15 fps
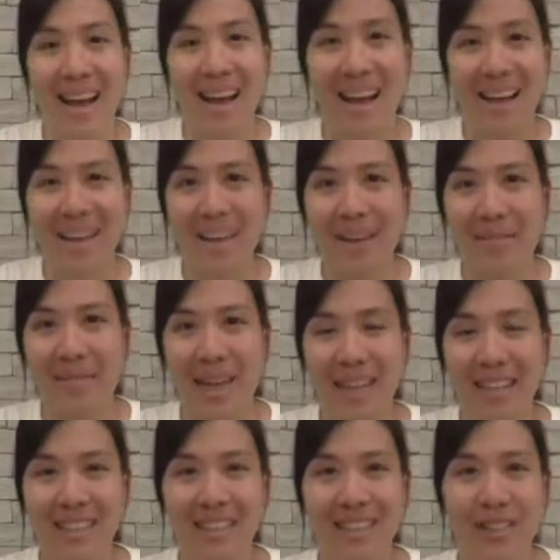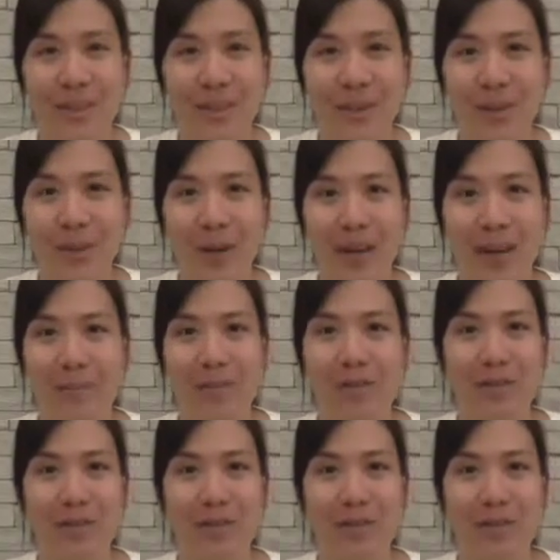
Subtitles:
Hi, I'm Alison Yeo. I'm